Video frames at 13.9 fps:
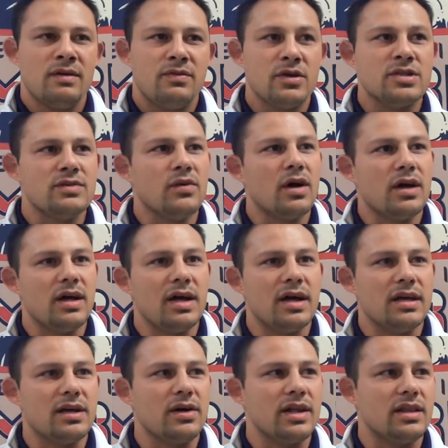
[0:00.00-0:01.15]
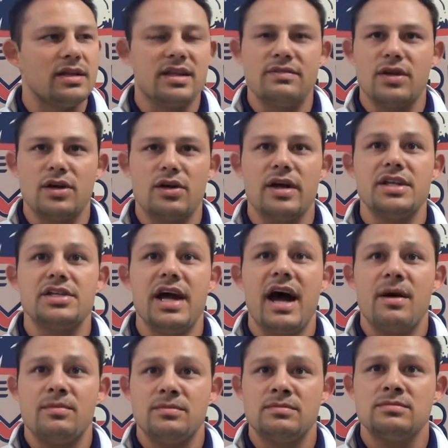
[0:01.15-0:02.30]
First of all, you know, I think they've done a great
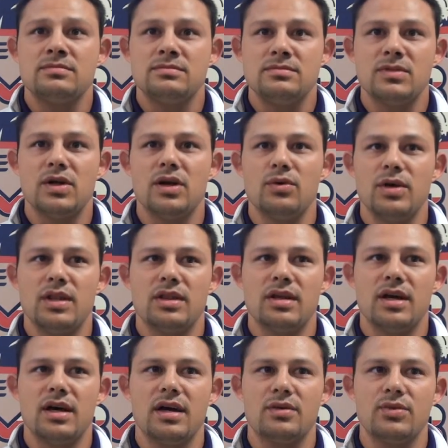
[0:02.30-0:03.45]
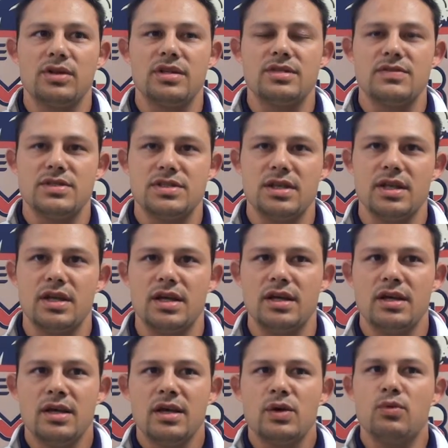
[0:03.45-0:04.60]
job, you know, with this facility,
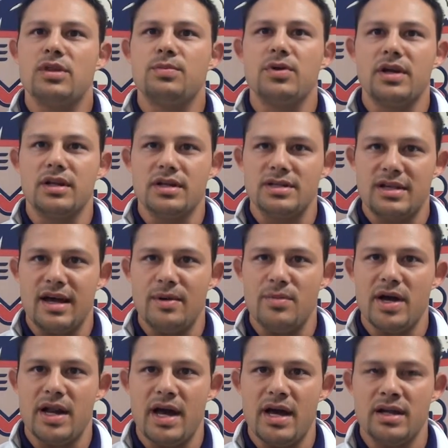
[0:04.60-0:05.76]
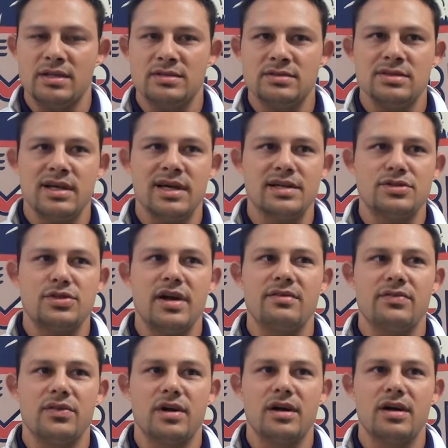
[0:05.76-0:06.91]
with putting this combine on. It's great
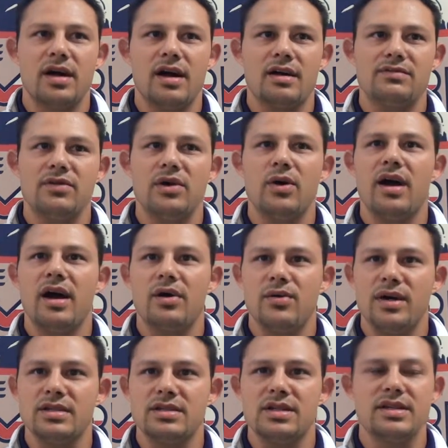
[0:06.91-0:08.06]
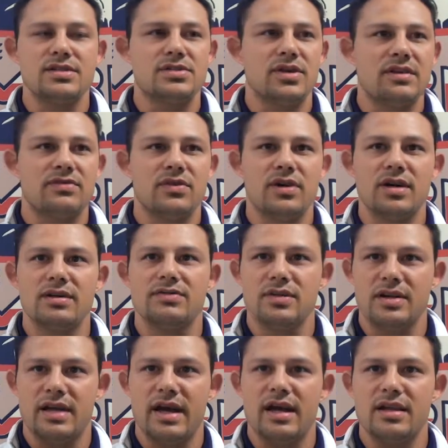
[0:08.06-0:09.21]
for Ohio wrestling. It's great for
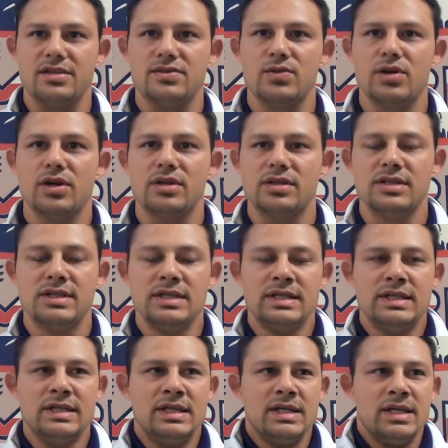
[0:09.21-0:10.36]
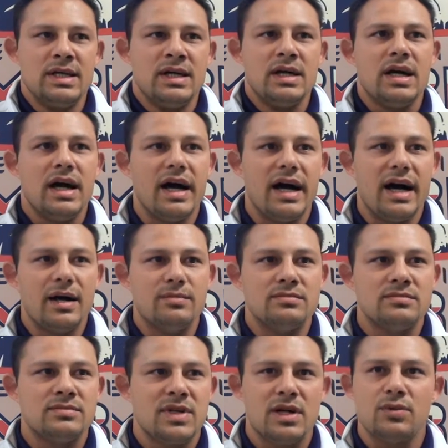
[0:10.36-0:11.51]
the college world.
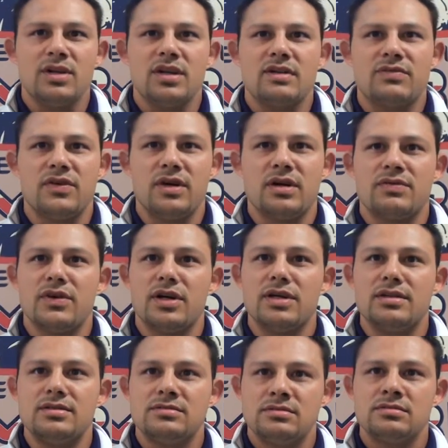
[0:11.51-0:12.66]
You know, we're looking for good,